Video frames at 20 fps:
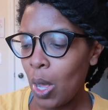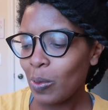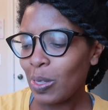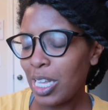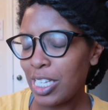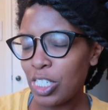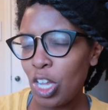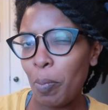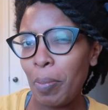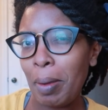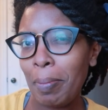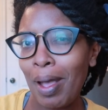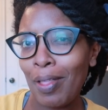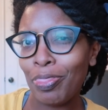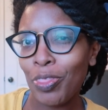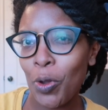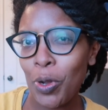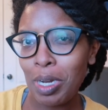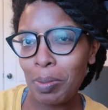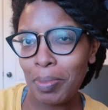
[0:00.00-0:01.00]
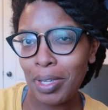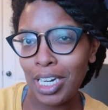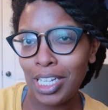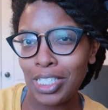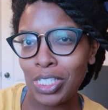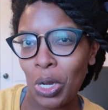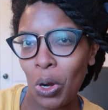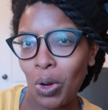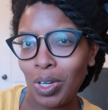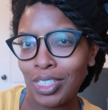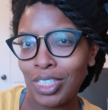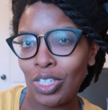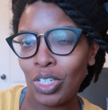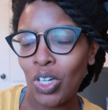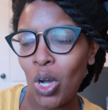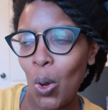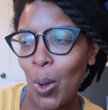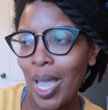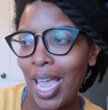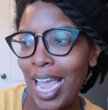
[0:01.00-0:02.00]
this gonna be about 30 minutes girl so
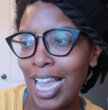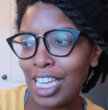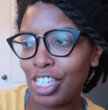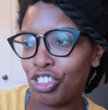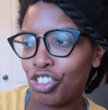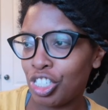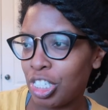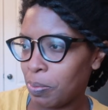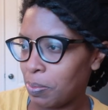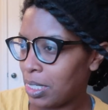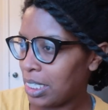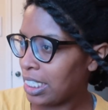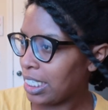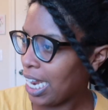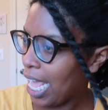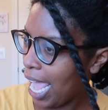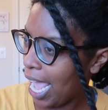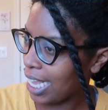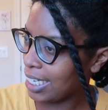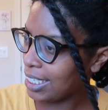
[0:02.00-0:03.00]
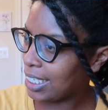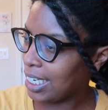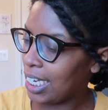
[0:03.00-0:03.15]
go ahead get you some snacks